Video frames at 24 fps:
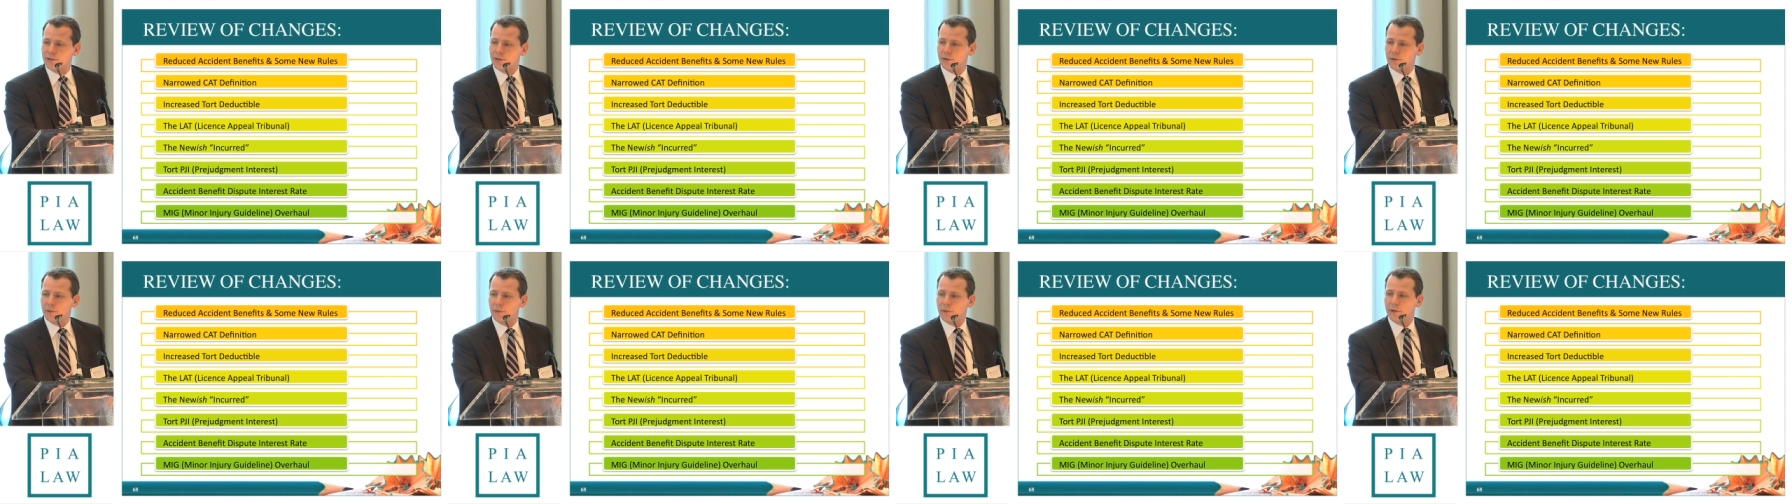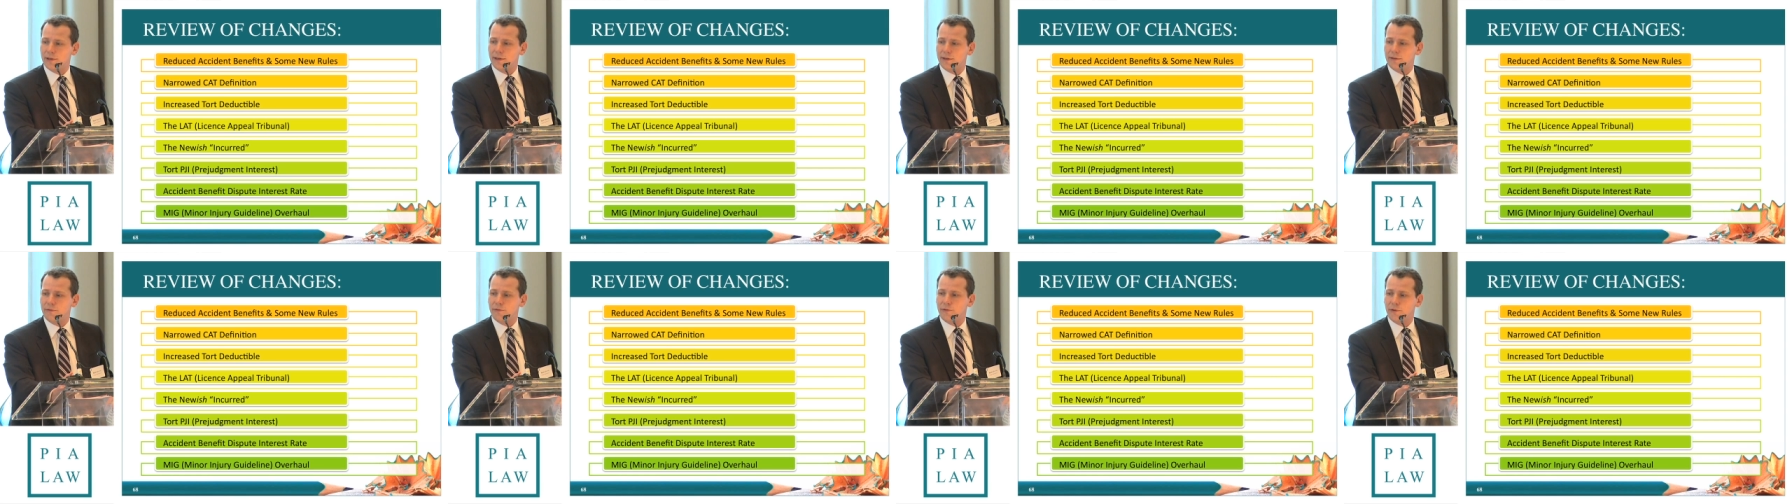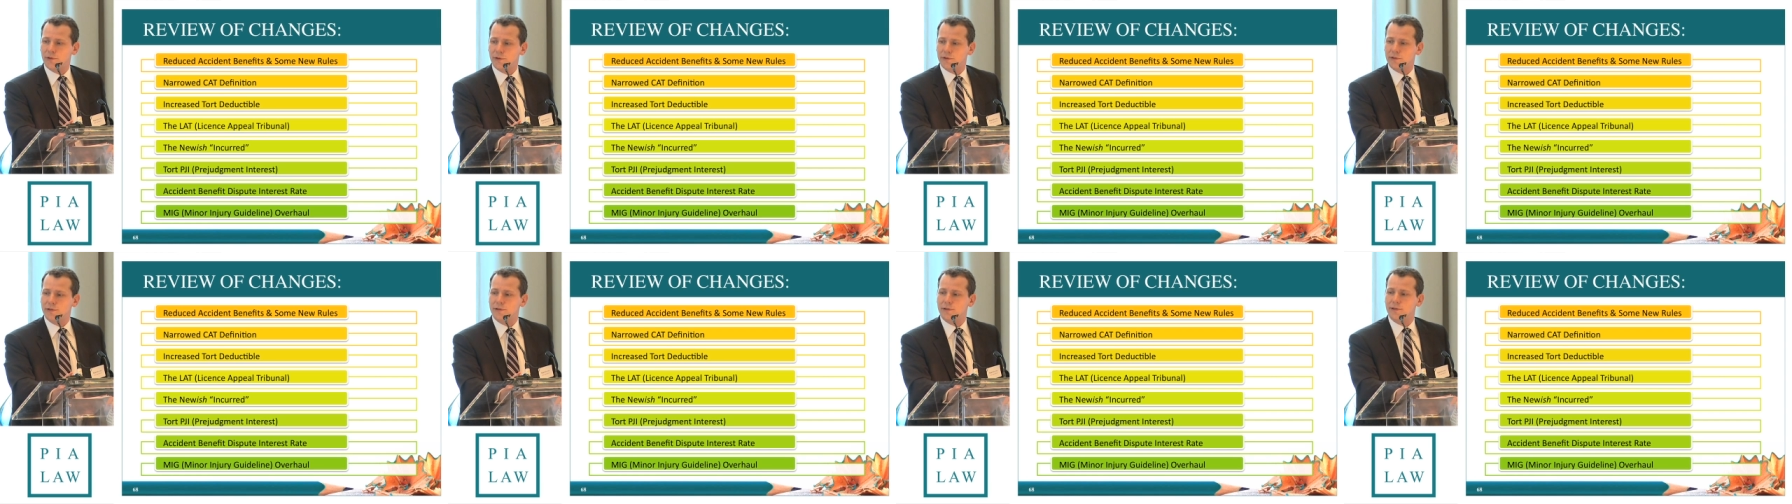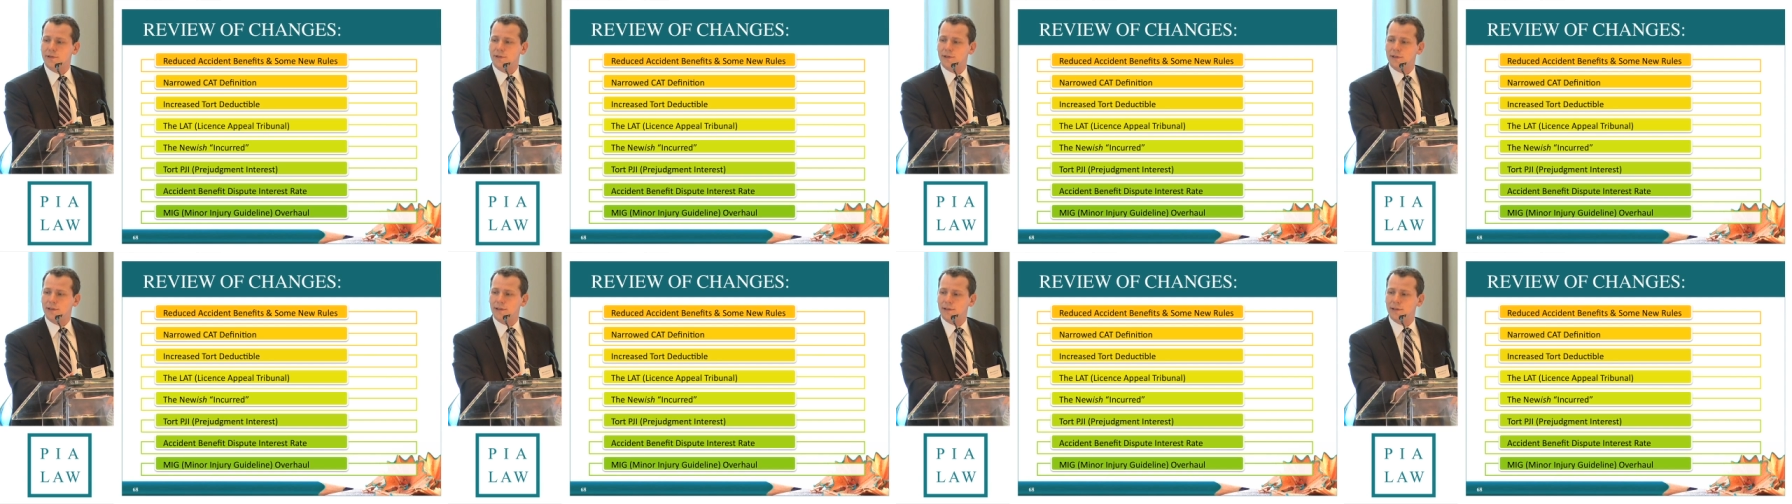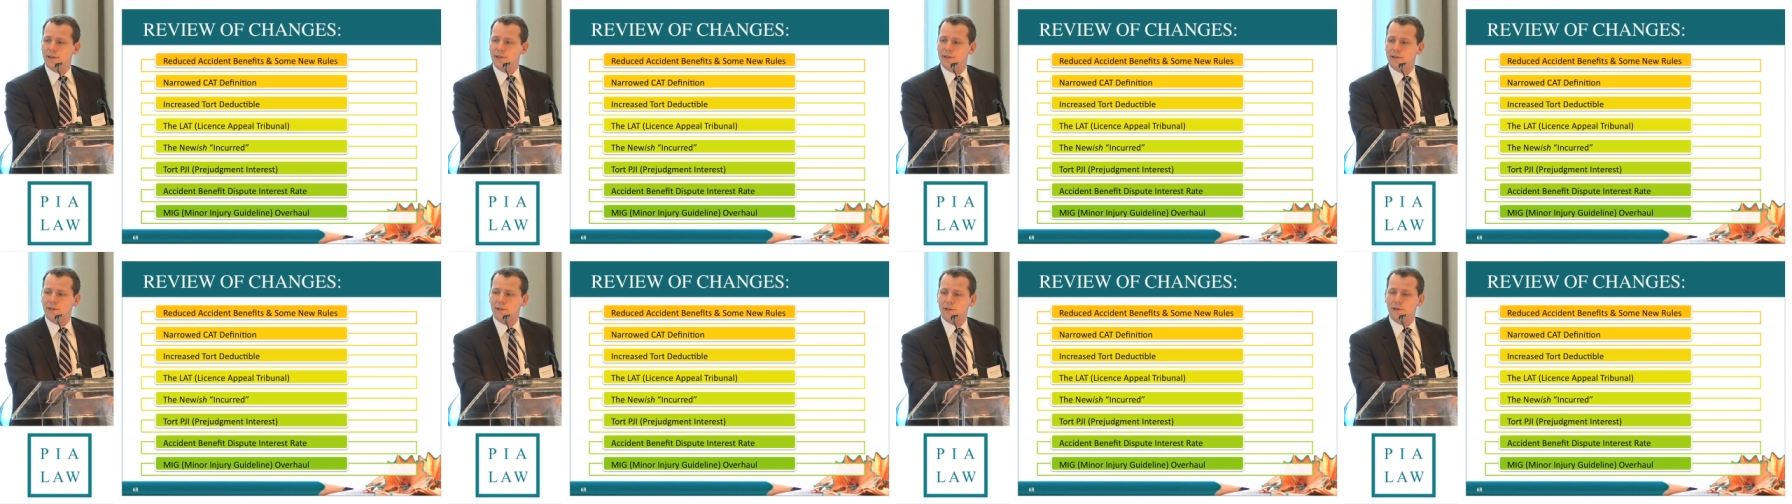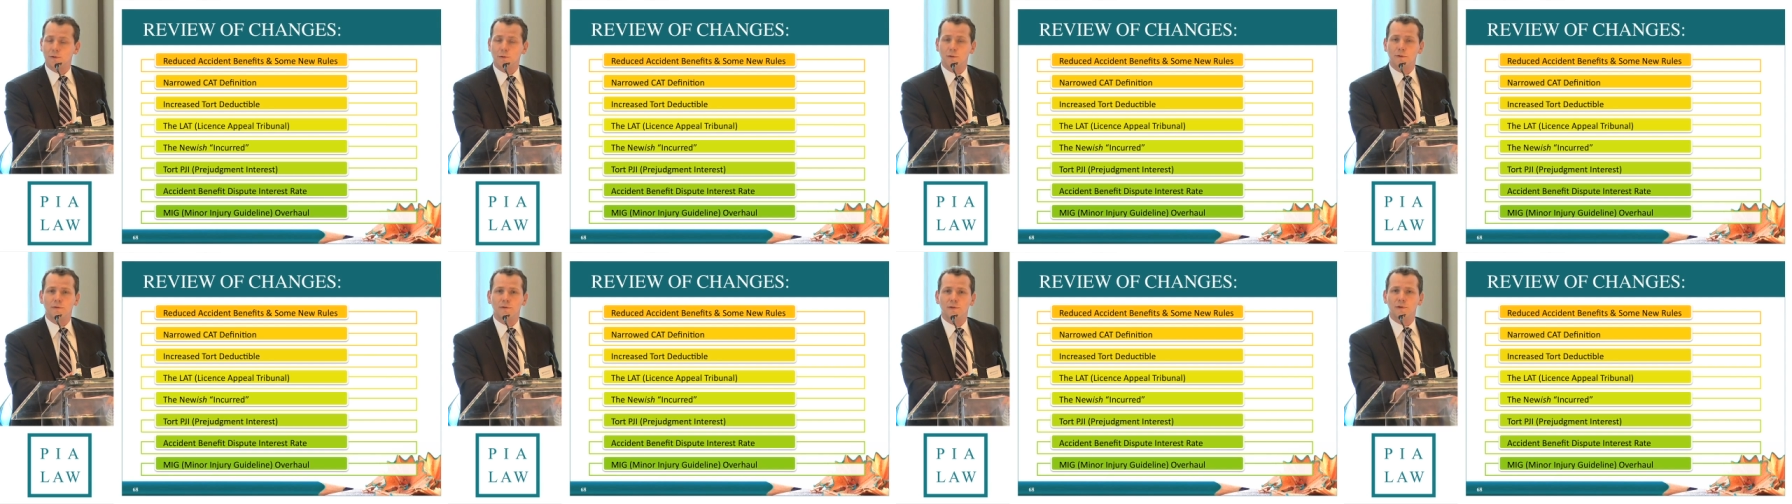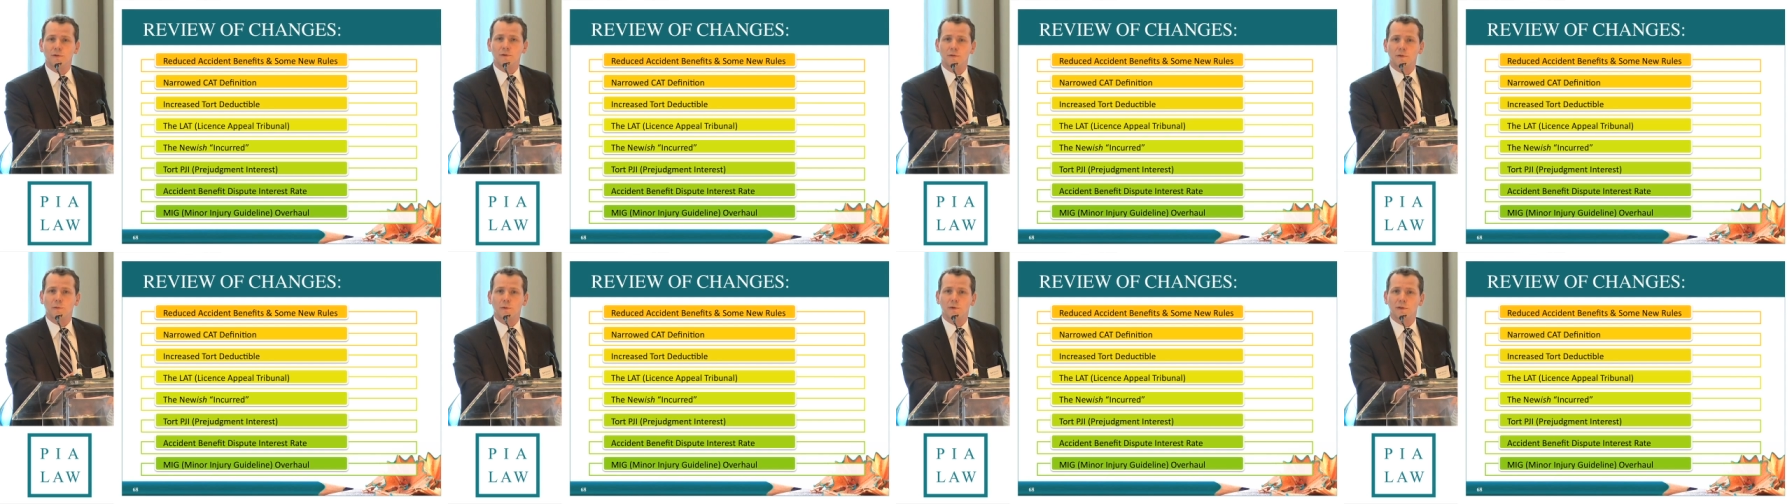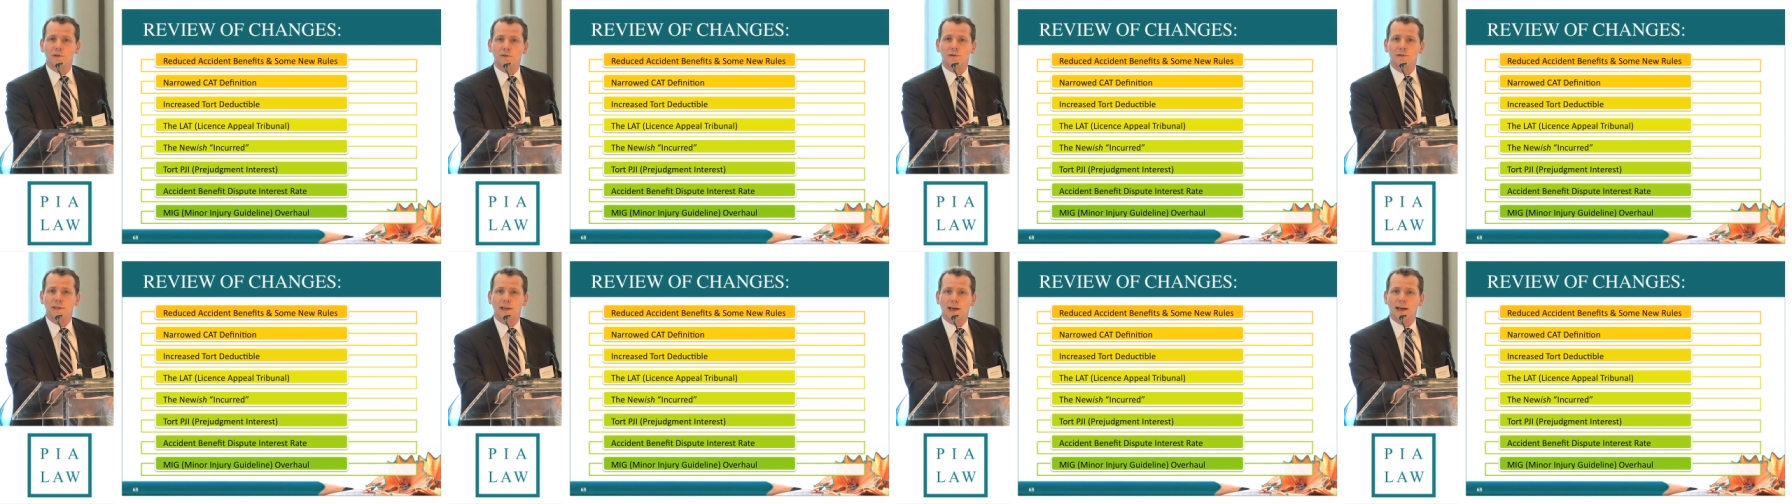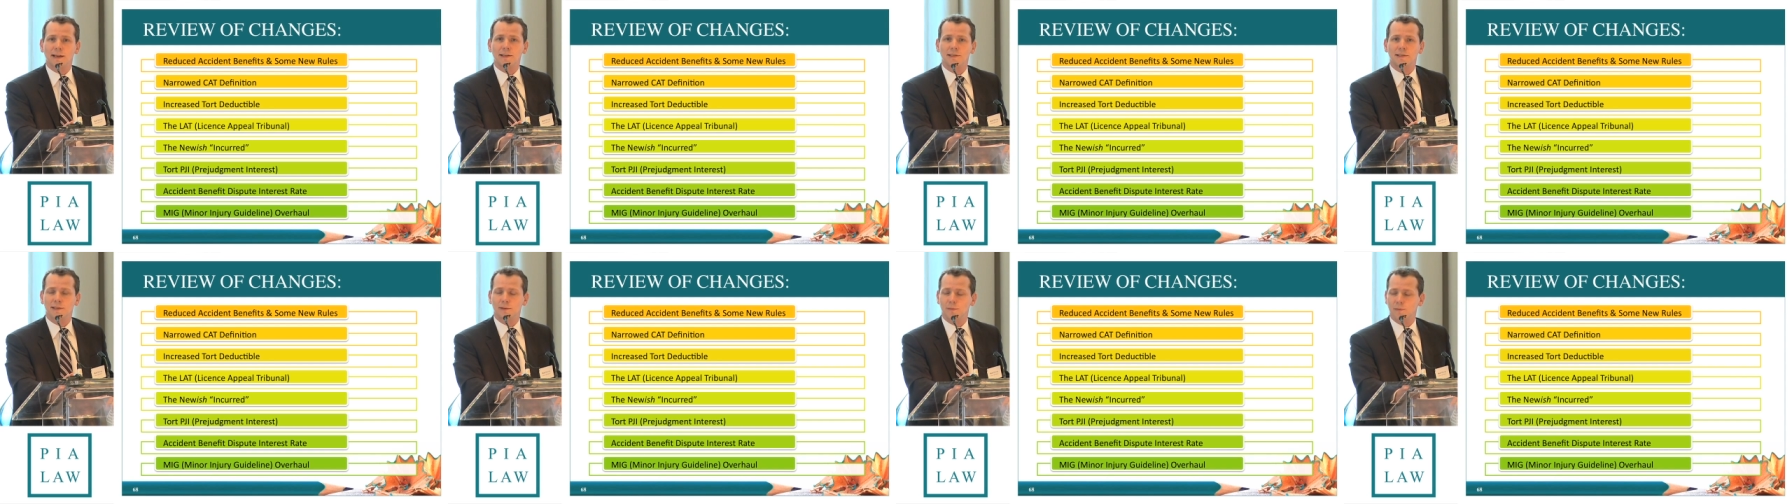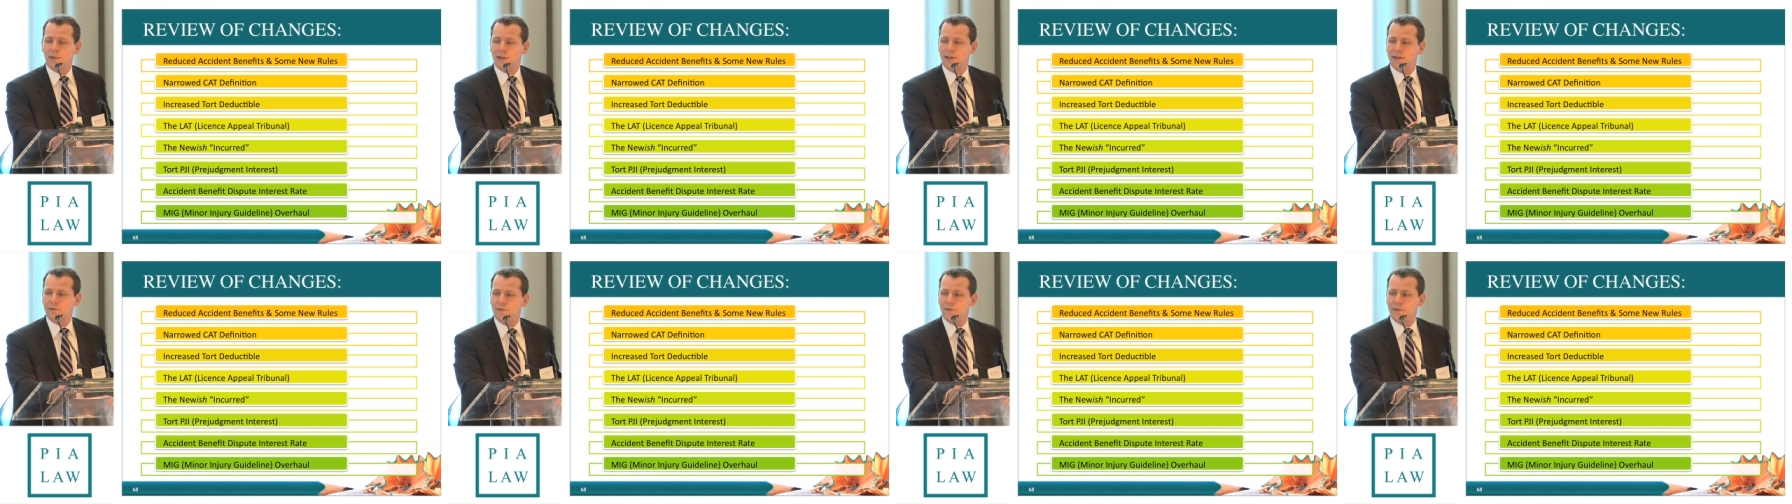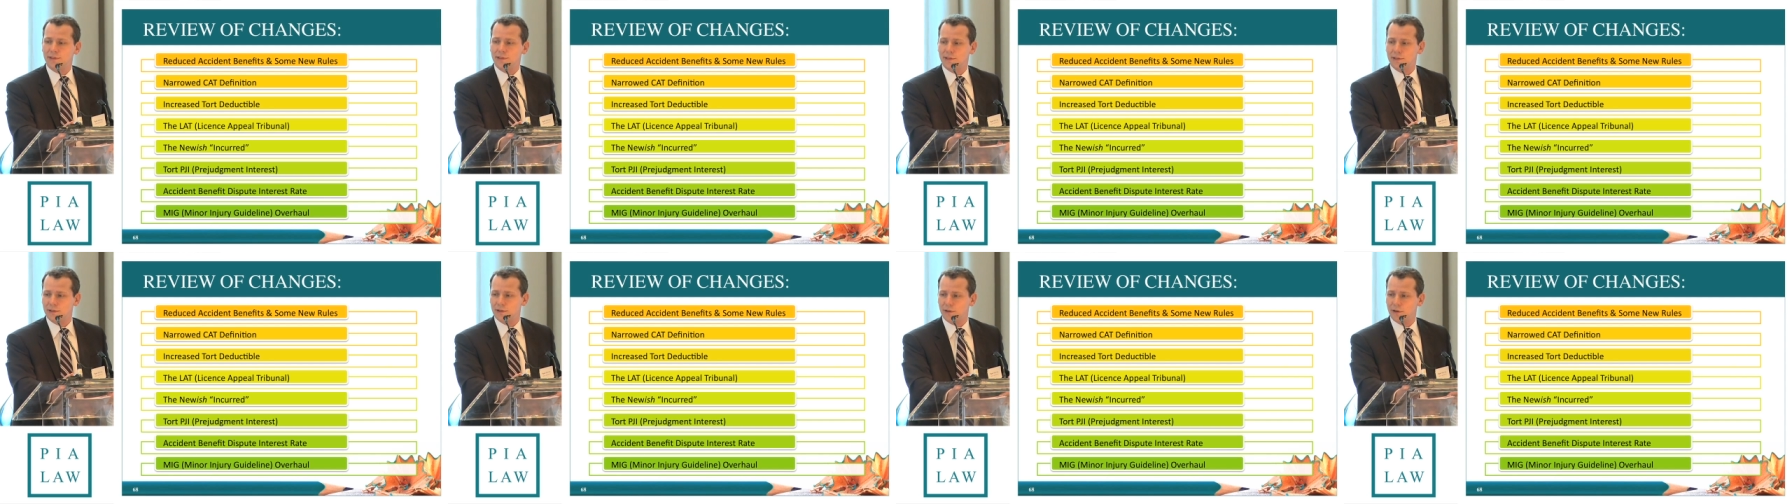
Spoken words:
So the first is just a review of the reduced accident benefits,